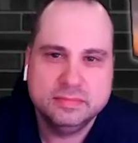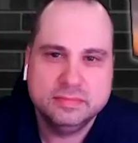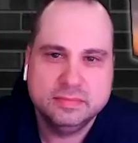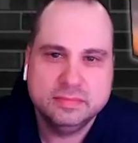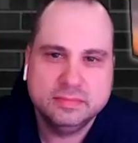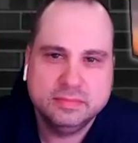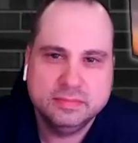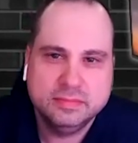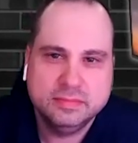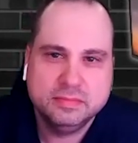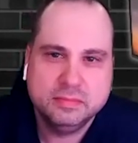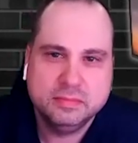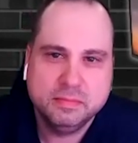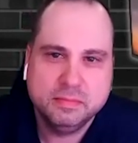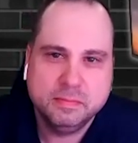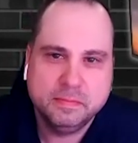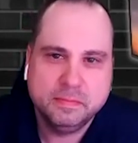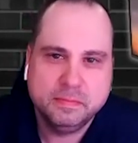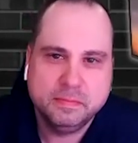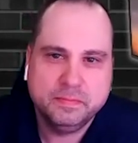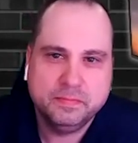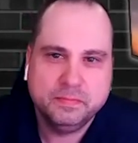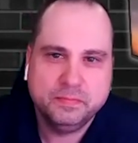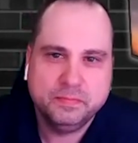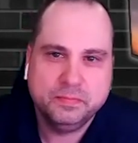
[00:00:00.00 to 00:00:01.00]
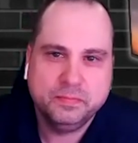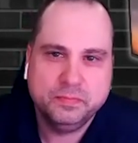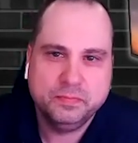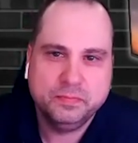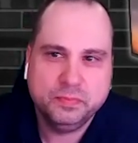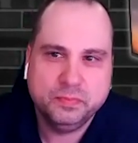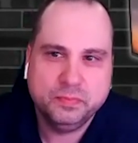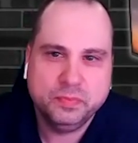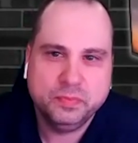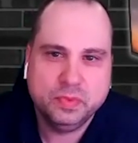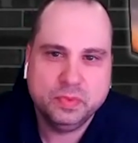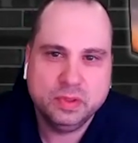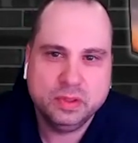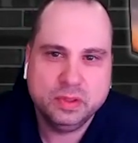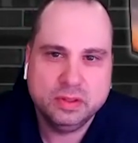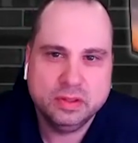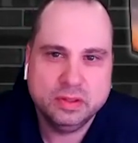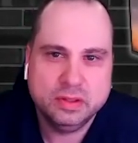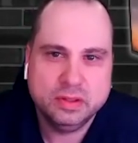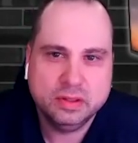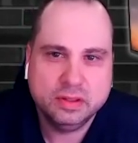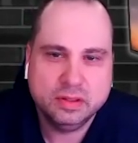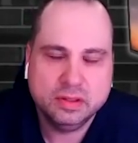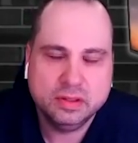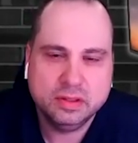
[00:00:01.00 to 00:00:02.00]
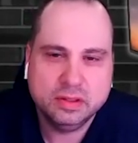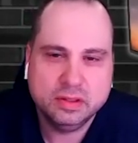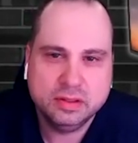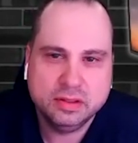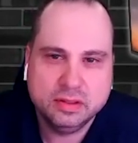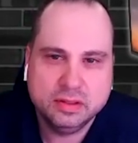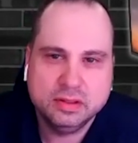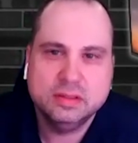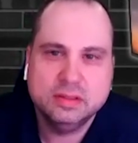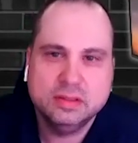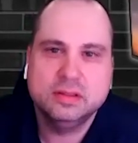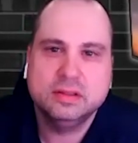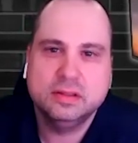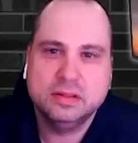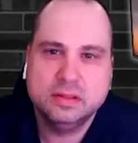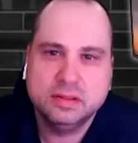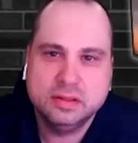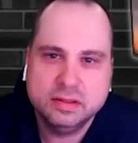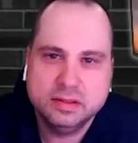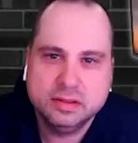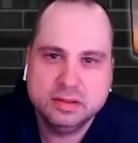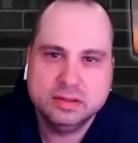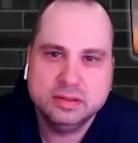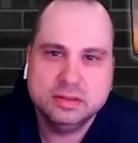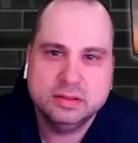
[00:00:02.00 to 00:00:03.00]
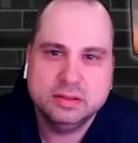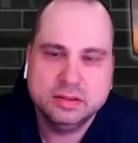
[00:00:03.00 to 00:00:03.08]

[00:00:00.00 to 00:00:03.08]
This person isn't speaking.